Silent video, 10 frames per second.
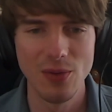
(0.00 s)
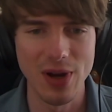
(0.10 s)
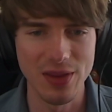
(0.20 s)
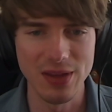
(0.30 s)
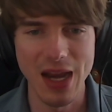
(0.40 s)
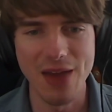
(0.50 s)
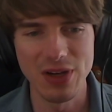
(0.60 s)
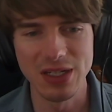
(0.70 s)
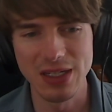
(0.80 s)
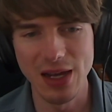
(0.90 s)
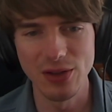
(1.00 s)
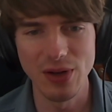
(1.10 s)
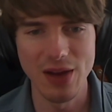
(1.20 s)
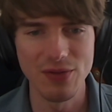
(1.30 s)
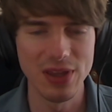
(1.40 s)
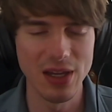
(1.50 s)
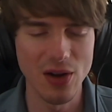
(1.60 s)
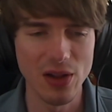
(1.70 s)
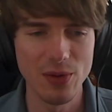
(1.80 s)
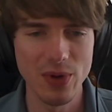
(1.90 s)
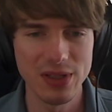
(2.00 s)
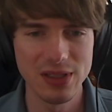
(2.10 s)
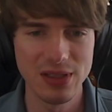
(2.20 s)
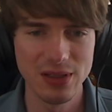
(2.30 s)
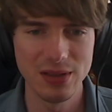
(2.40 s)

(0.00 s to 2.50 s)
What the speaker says: rather than having to download everything all at once.